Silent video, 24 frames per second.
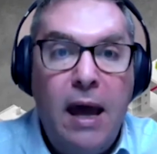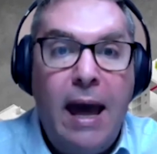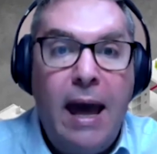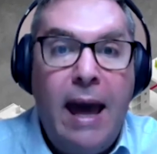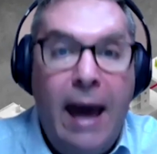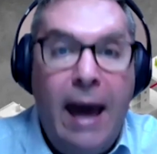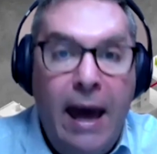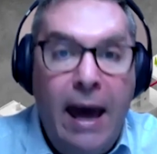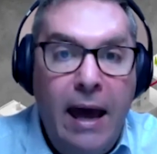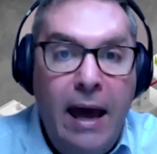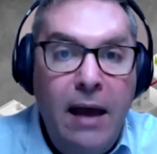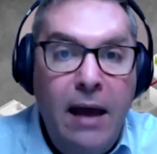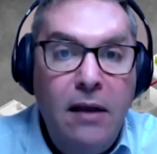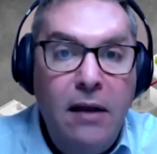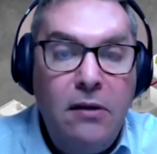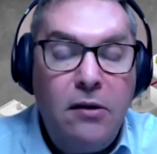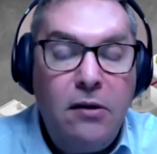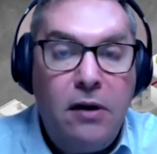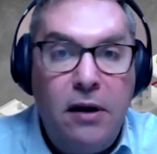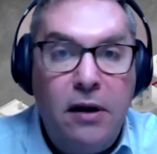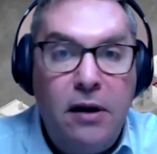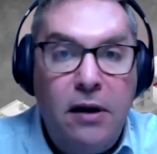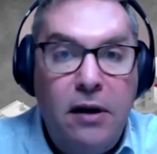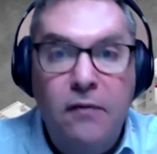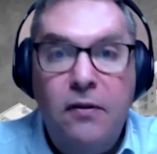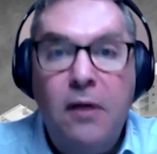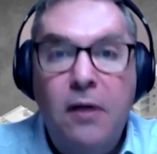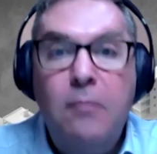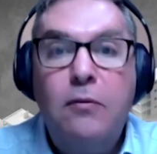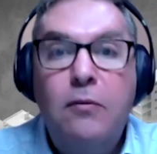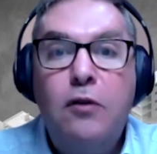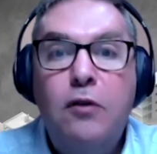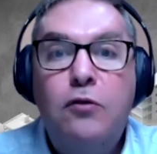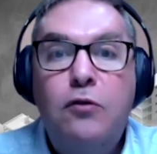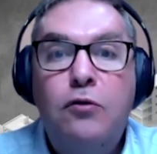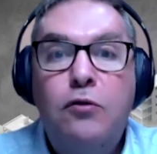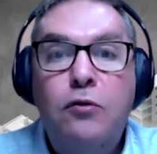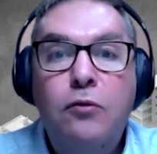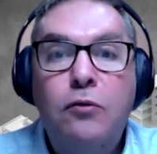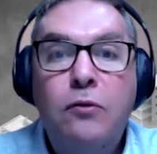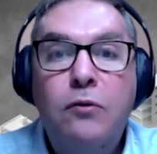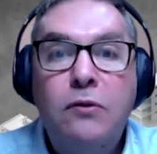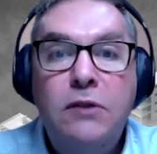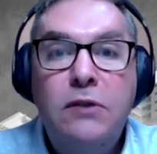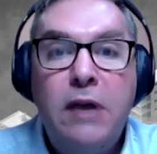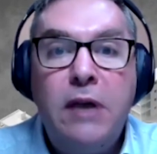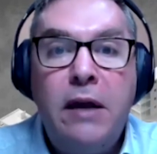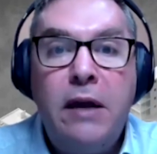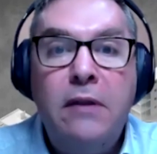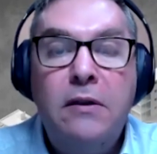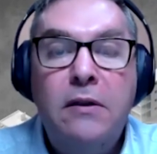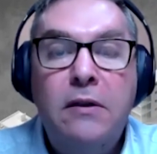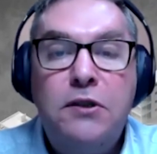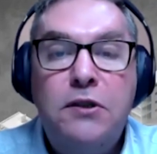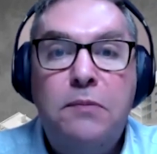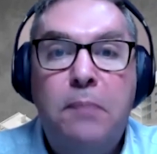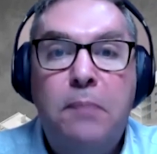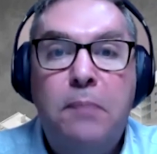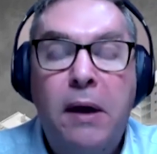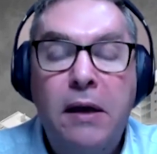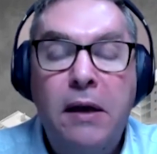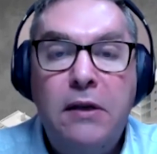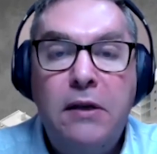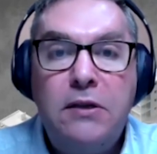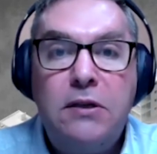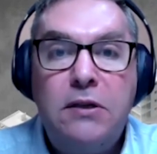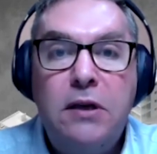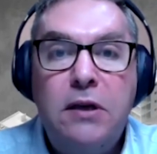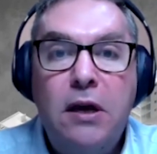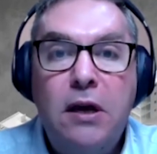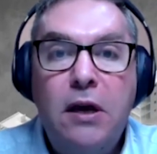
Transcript: and give them the tools and the space